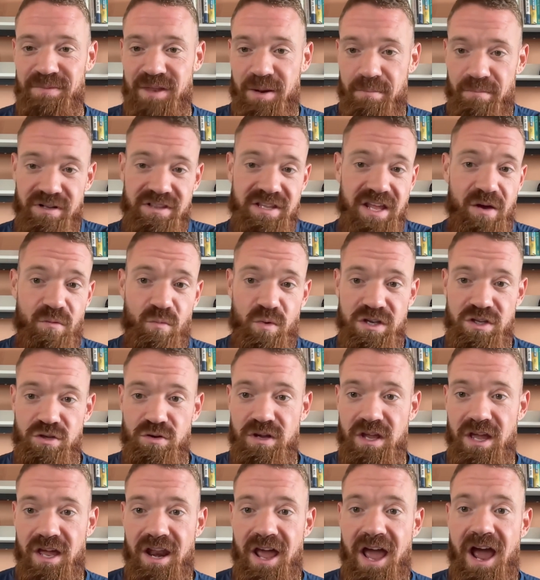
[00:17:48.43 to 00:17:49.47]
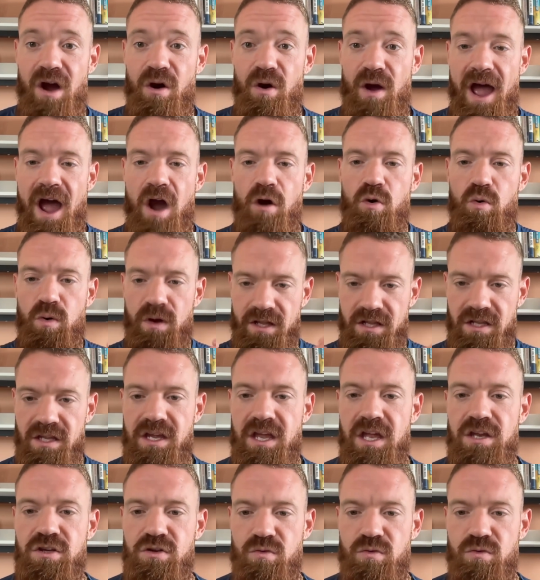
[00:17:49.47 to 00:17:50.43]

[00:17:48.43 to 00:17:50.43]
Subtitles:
But then when you get out, how quickly can